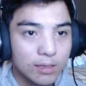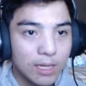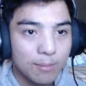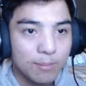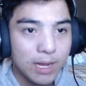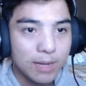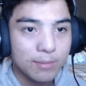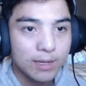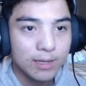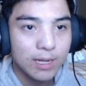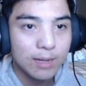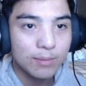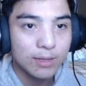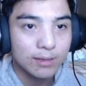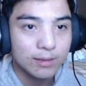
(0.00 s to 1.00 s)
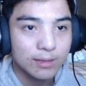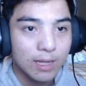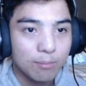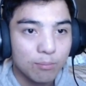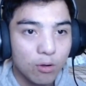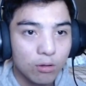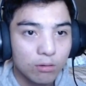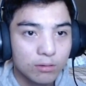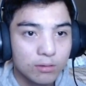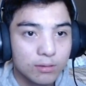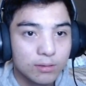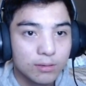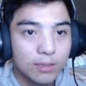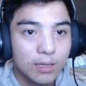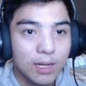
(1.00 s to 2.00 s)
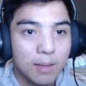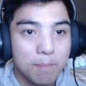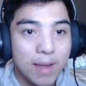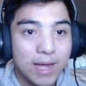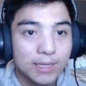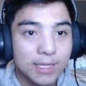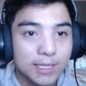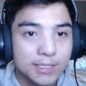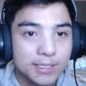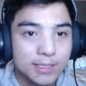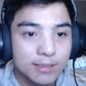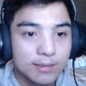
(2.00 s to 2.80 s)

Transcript: The baby, I mean the Paul, a banned.